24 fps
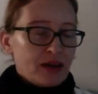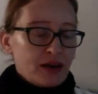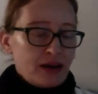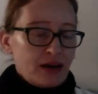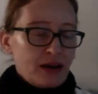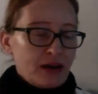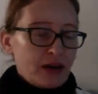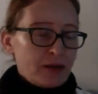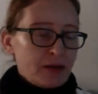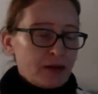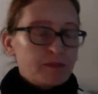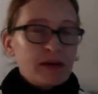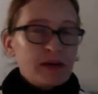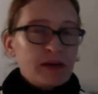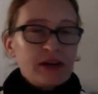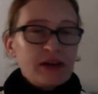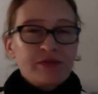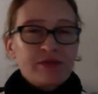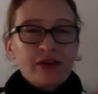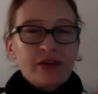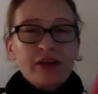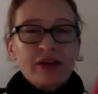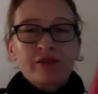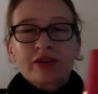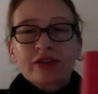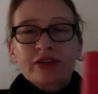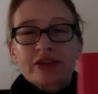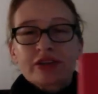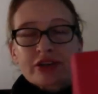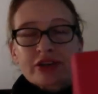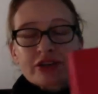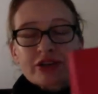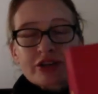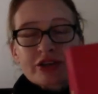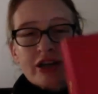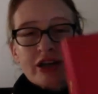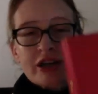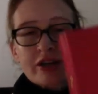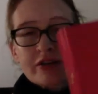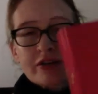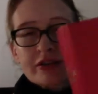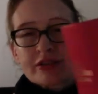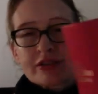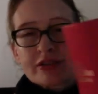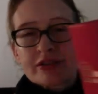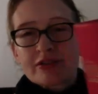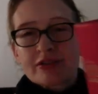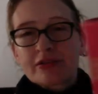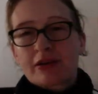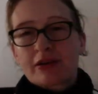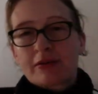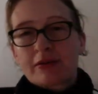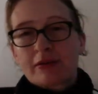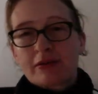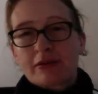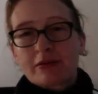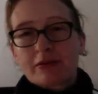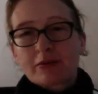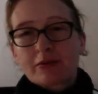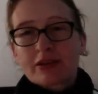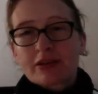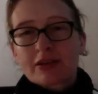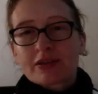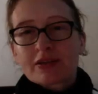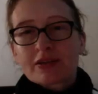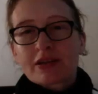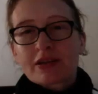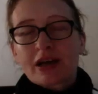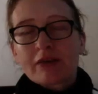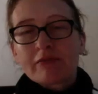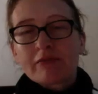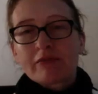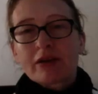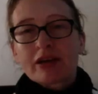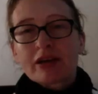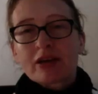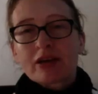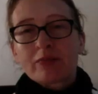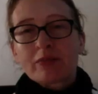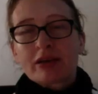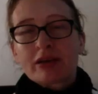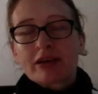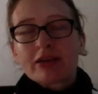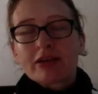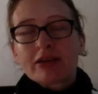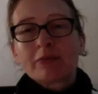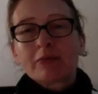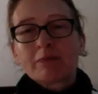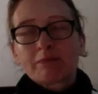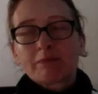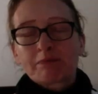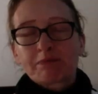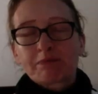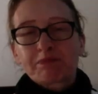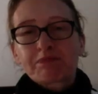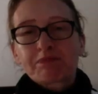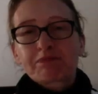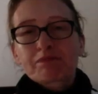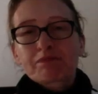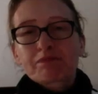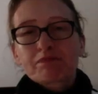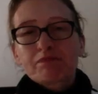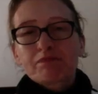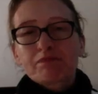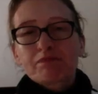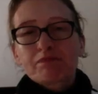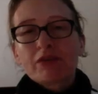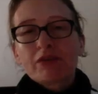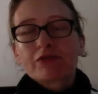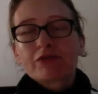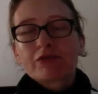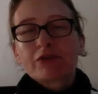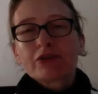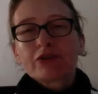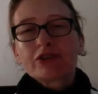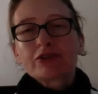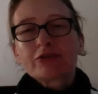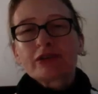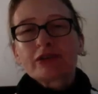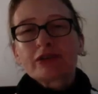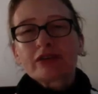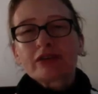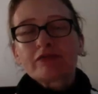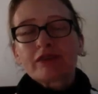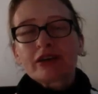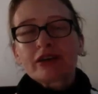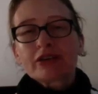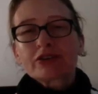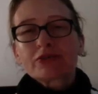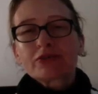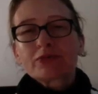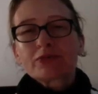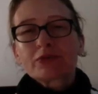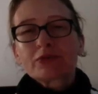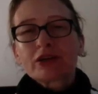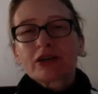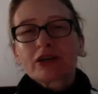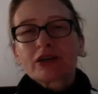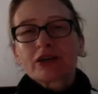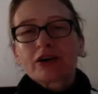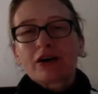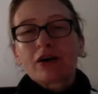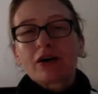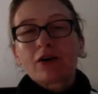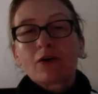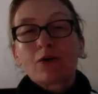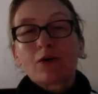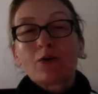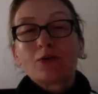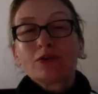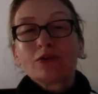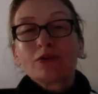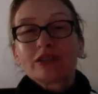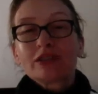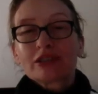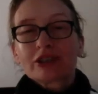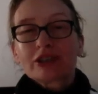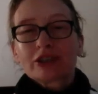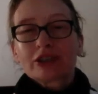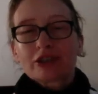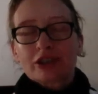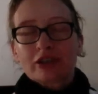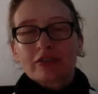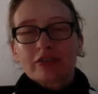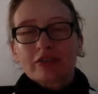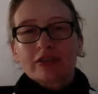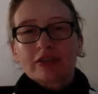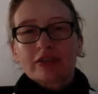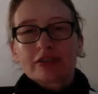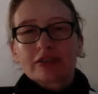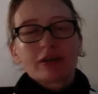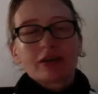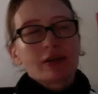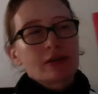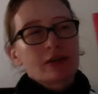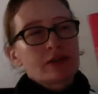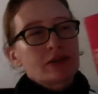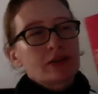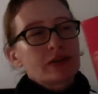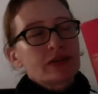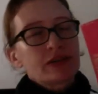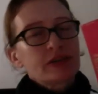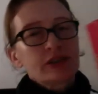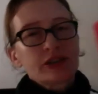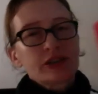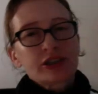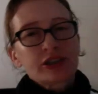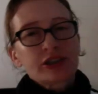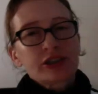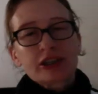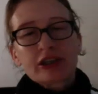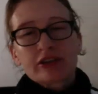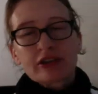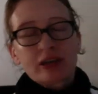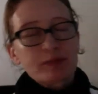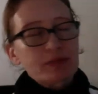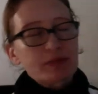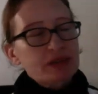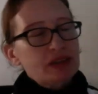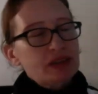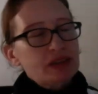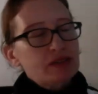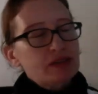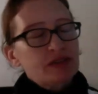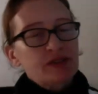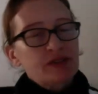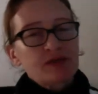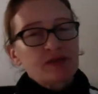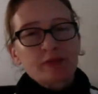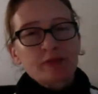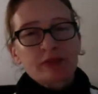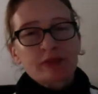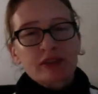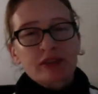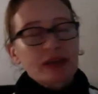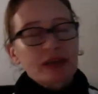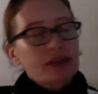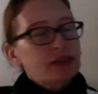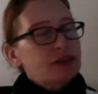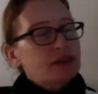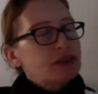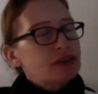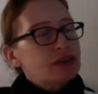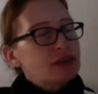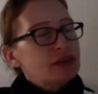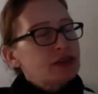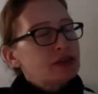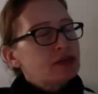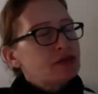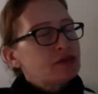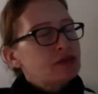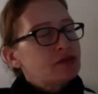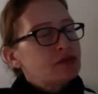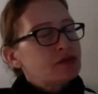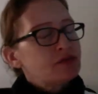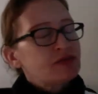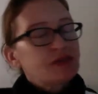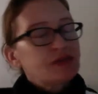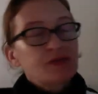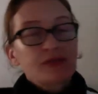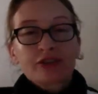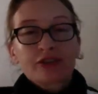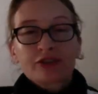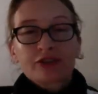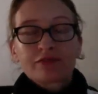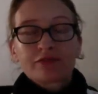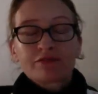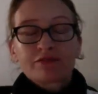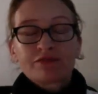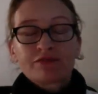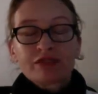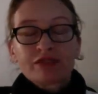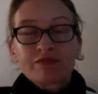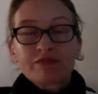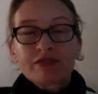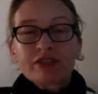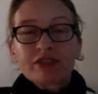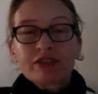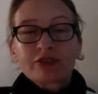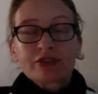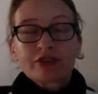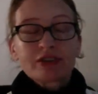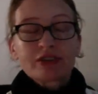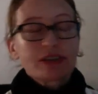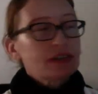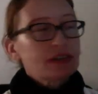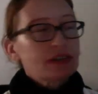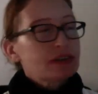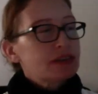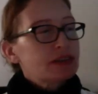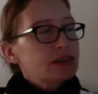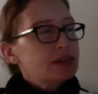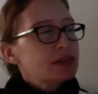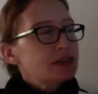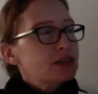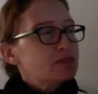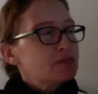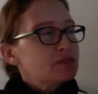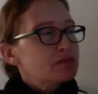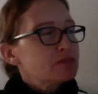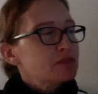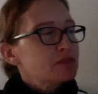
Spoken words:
My favorite dictionaries, and the ones that I would recommend for doing advanced work, are old dictionaries. This dictionary, I believe, is from the 1950s or 60s.